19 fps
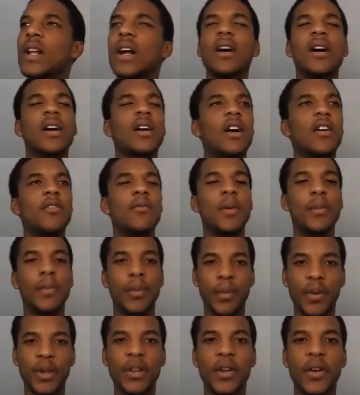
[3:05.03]
oh, I can't remember,
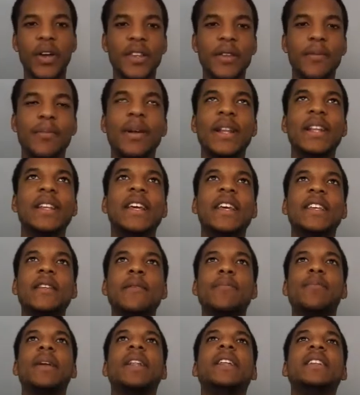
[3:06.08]
but you know his ability, his
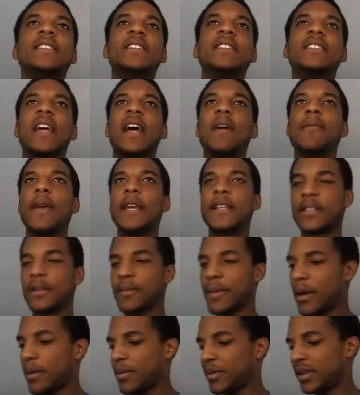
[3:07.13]
abilities that makes
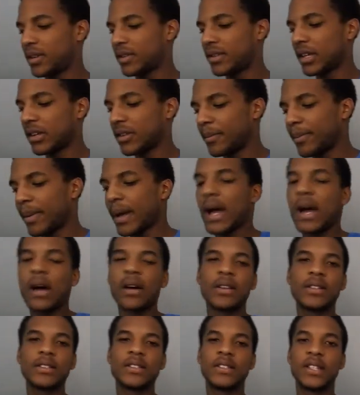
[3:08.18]
him able to steal the power,
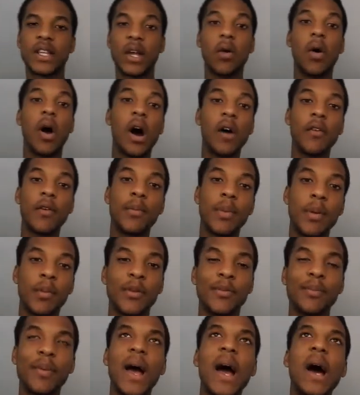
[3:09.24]
steal other
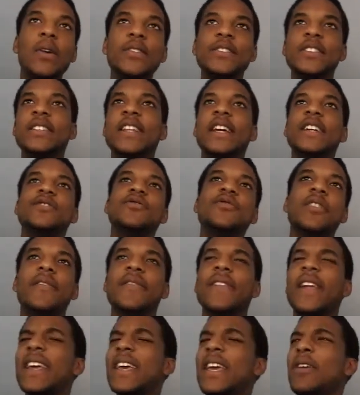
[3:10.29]
people's powers and their
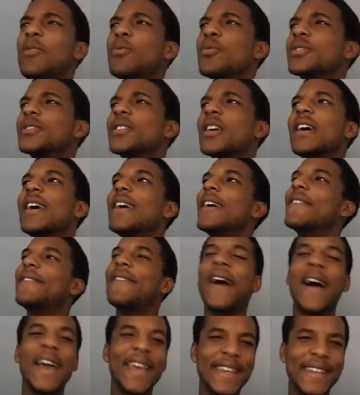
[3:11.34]
strength. Like he was
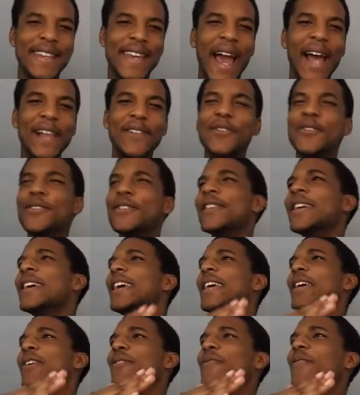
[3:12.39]
fighting Galand,
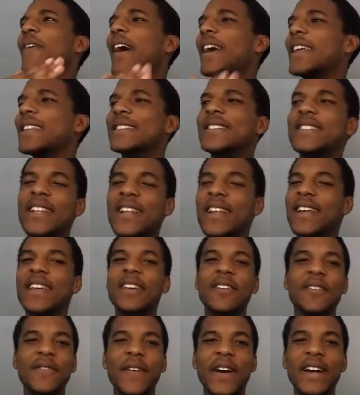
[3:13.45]
he was fighting Scylla,
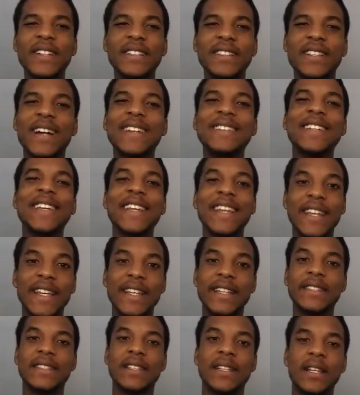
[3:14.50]
he was fighting these guys
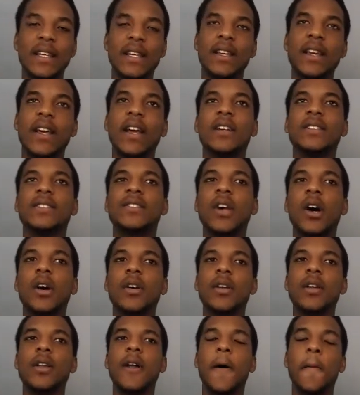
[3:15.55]
easily. So
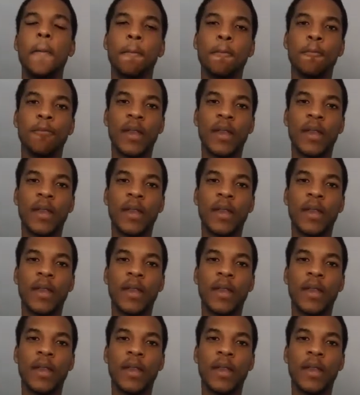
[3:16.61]
you know,